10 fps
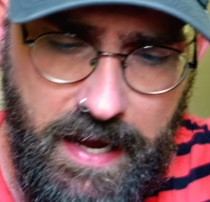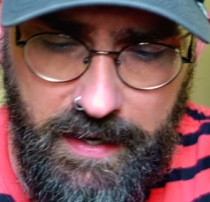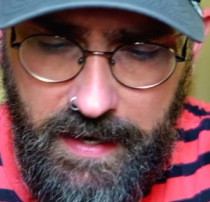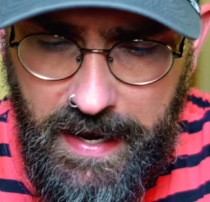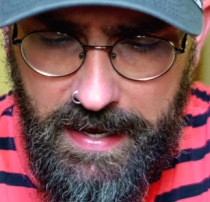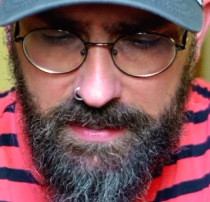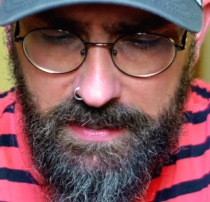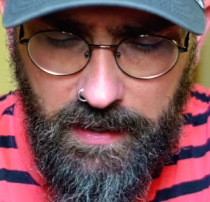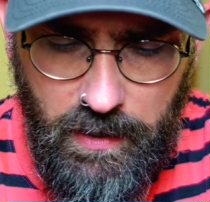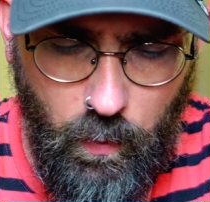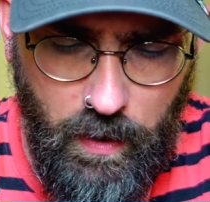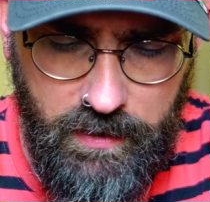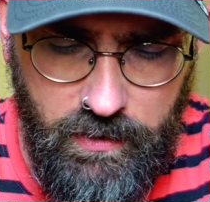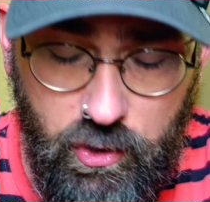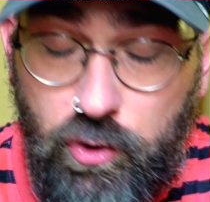and
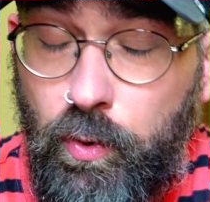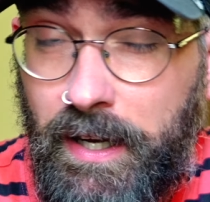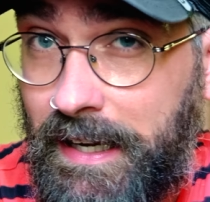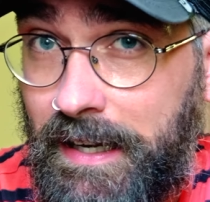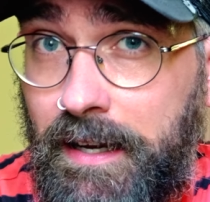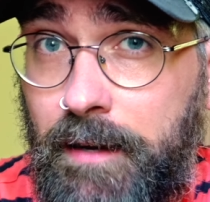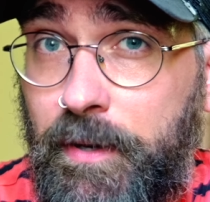S1